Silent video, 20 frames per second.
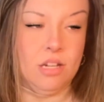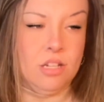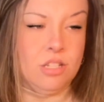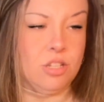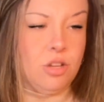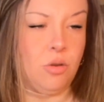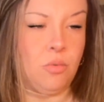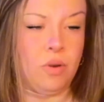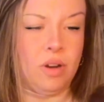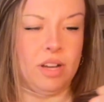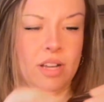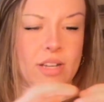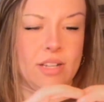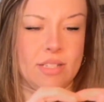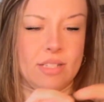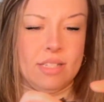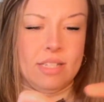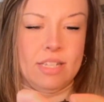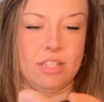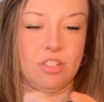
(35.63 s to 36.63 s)
So we're
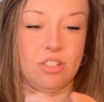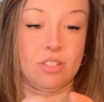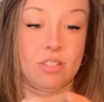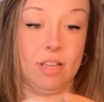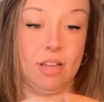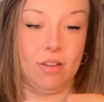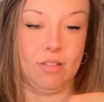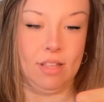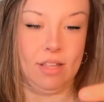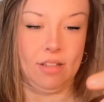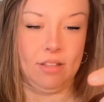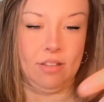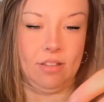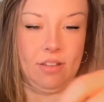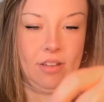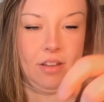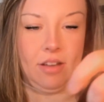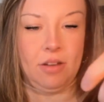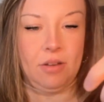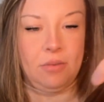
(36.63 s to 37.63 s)
gonna see just how they
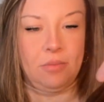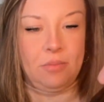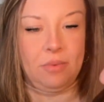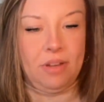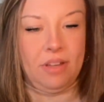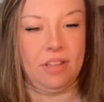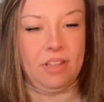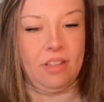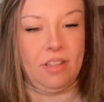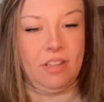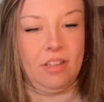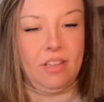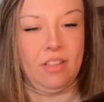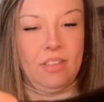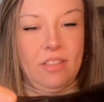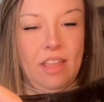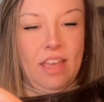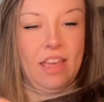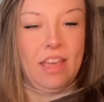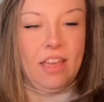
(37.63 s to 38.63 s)
look, but
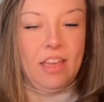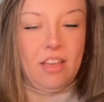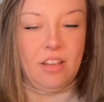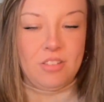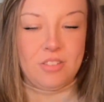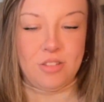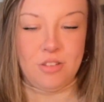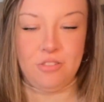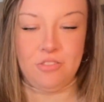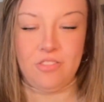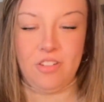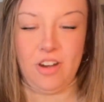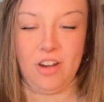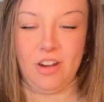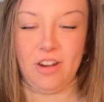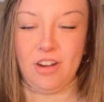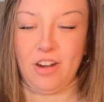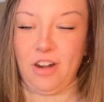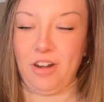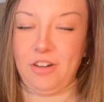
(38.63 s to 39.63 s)
they so
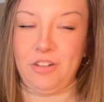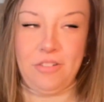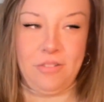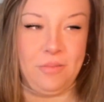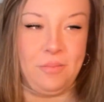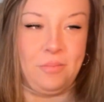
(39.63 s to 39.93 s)
far are